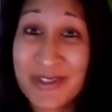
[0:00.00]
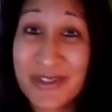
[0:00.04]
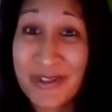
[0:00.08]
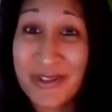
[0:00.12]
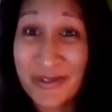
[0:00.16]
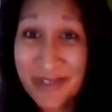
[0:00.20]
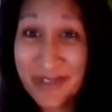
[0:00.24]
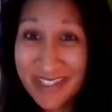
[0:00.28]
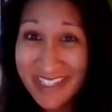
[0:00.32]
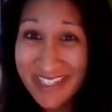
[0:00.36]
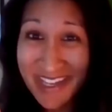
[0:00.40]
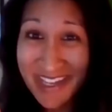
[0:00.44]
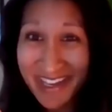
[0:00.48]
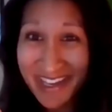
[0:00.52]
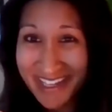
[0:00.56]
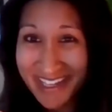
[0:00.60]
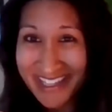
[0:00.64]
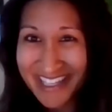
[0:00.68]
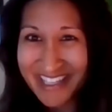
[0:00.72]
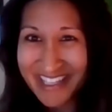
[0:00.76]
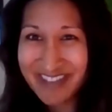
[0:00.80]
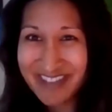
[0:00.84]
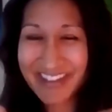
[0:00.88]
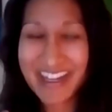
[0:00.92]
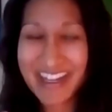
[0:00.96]
short talk
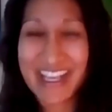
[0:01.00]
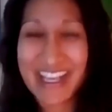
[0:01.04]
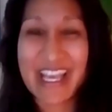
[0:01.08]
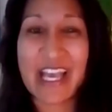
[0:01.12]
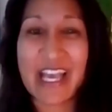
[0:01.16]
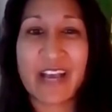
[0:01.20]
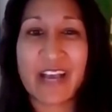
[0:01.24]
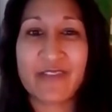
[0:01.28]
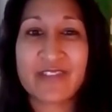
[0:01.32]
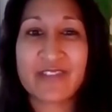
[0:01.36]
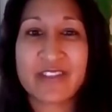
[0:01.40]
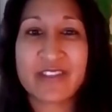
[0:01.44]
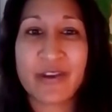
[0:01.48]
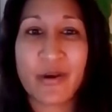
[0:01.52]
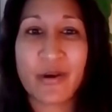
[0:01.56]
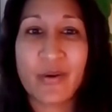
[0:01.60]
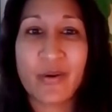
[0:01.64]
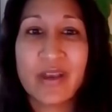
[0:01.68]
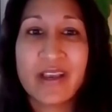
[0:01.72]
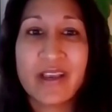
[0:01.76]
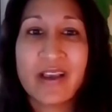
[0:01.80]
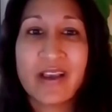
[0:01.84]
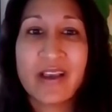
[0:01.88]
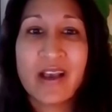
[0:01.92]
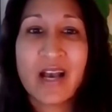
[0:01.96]
that you and I have.
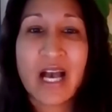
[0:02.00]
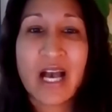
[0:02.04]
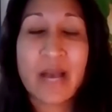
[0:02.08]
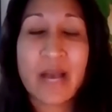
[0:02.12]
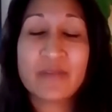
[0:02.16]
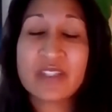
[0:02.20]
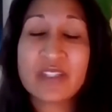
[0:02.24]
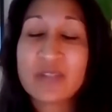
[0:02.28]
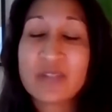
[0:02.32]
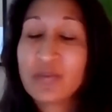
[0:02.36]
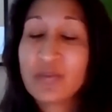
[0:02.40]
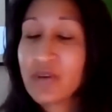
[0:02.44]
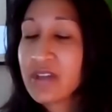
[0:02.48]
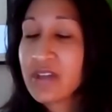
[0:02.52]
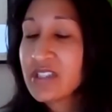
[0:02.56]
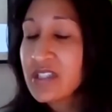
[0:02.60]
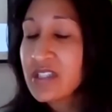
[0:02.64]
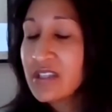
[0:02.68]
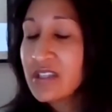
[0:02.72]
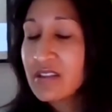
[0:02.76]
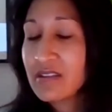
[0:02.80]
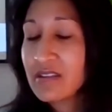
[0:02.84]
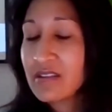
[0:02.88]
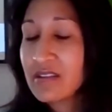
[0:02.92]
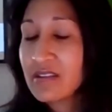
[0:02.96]
So I'm just
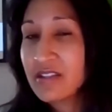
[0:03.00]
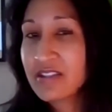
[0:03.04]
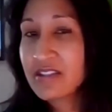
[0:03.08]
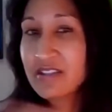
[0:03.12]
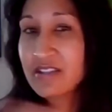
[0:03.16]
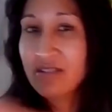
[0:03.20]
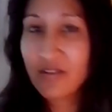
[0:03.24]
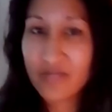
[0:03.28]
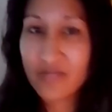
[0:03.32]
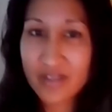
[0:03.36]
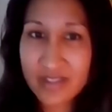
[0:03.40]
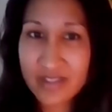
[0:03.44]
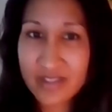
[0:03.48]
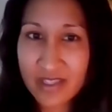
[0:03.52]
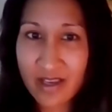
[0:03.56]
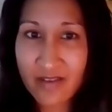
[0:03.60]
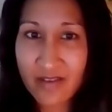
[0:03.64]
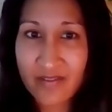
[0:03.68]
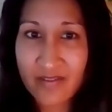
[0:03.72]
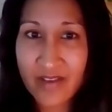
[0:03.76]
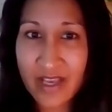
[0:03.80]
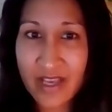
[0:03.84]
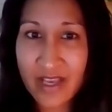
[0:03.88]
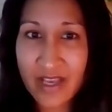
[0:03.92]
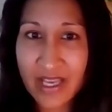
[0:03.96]
brushing the surface
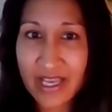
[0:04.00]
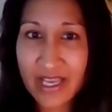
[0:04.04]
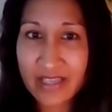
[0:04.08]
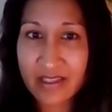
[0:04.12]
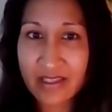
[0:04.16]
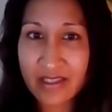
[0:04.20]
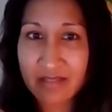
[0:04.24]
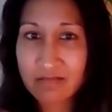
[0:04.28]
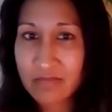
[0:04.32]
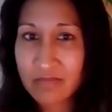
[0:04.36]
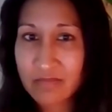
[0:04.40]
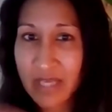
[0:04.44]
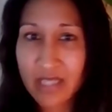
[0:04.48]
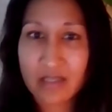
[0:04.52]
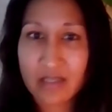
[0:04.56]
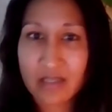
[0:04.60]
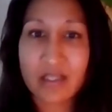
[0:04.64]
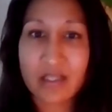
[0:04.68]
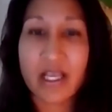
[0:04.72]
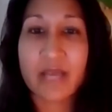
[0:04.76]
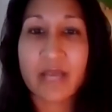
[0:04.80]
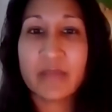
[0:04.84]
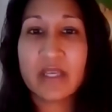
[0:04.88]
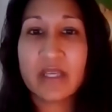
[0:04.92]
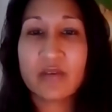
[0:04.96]
of ag and
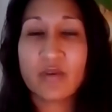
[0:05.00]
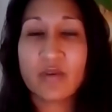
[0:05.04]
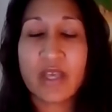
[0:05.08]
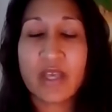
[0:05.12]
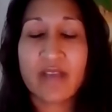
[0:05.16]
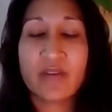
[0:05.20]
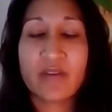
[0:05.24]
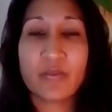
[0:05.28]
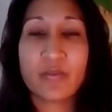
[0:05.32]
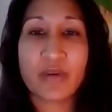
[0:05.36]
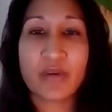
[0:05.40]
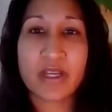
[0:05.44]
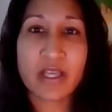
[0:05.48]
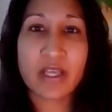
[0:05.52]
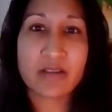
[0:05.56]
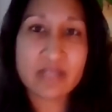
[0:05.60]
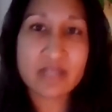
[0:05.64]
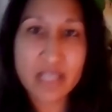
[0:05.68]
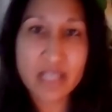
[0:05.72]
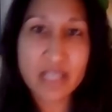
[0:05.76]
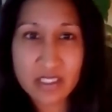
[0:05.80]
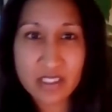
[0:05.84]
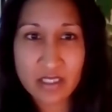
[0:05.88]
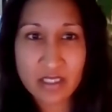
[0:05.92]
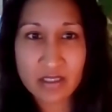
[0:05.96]
climate. We have a breakout
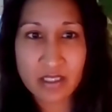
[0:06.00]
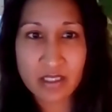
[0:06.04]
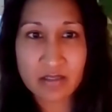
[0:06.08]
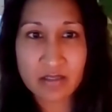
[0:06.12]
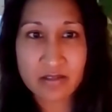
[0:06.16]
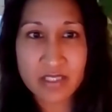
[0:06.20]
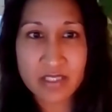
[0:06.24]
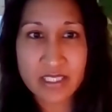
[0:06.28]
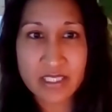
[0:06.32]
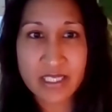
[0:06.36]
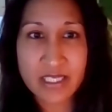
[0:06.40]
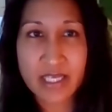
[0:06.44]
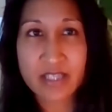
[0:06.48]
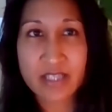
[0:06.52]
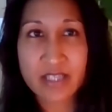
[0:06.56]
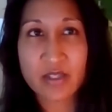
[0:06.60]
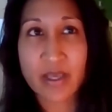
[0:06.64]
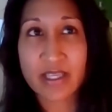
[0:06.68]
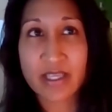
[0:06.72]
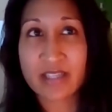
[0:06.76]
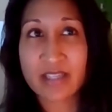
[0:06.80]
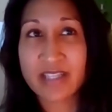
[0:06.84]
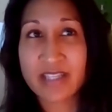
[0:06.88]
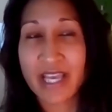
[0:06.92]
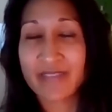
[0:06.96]
session later today, so
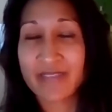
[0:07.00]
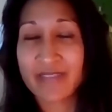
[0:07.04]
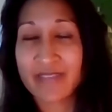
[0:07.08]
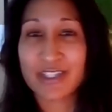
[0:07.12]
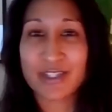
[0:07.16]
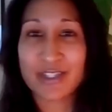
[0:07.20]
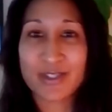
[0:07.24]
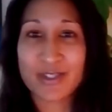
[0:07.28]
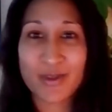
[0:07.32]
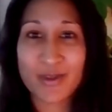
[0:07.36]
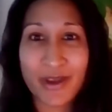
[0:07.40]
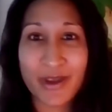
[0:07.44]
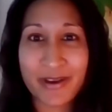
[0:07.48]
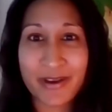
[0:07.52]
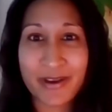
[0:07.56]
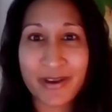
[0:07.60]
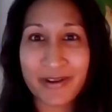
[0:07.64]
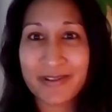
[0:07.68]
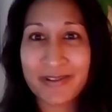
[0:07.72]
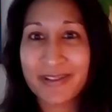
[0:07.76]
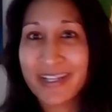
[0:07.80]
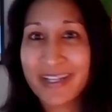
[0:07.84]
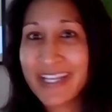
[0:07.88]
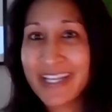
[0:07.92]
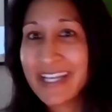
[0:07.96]
I can dive into
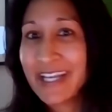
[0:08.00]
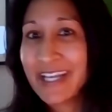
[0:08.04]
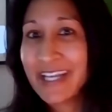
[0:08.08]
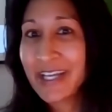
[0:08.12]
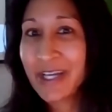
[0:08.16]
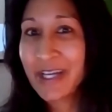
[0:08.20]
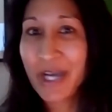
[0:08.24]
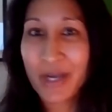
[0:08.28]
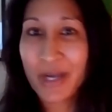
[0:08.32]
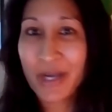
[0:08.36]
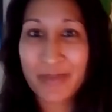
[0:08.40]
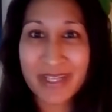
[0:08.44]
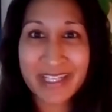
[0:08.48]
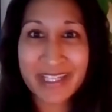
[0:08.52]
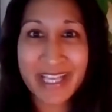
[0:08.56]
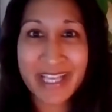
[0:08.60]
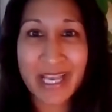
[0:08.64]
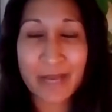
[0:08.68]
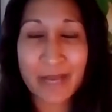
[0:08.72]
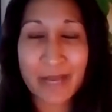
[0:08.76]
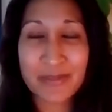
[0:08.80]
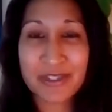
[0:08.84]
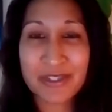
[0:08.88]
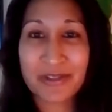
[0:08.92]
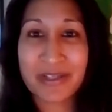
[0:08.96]
soil, carbon
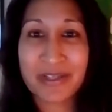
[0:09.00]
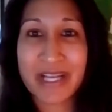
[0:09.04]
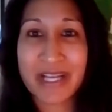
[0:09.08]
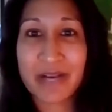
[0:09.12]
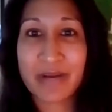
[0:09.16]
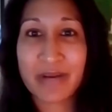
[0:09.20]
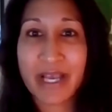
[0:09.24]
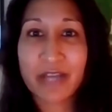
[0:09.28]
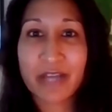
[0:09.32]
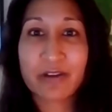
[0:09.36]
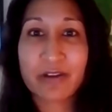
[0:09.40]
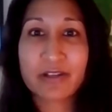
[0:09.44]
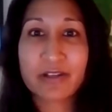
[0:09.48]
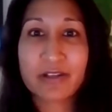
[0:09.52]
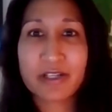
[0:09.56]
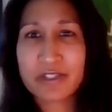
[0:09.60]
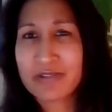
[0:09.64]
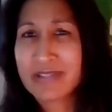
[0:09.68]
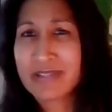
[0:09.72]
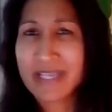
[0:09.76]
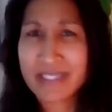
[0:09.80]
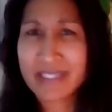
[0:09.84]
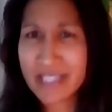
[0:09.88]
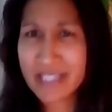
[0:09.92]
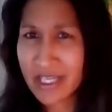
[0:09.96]
capture, and how
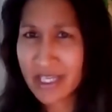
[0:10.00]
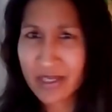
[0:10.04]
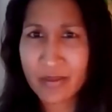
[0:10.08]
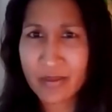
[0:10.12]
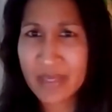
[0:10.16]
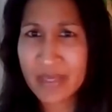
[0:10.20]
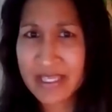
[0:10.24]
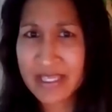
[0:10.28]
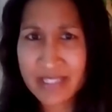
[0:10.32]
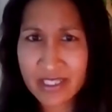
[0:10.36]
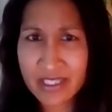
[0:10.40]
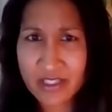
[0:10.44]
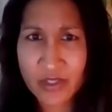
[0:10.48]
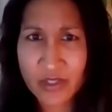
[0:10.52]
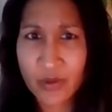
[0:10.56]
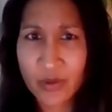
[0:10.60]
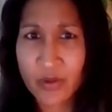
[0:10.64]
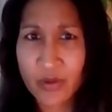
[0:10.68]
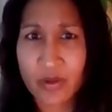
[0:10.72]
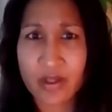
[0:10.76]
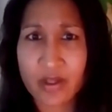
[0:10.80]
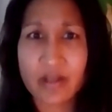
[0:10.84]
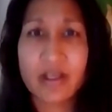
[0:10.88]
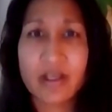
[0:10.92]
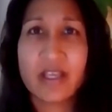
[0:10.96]
agriculture is actually an amazing
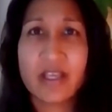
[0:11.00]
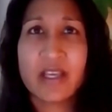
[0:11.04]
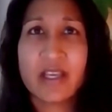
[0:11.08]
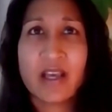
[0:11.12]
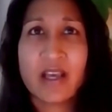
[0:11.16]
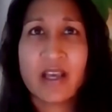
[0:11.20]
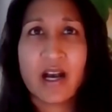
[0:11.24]
tool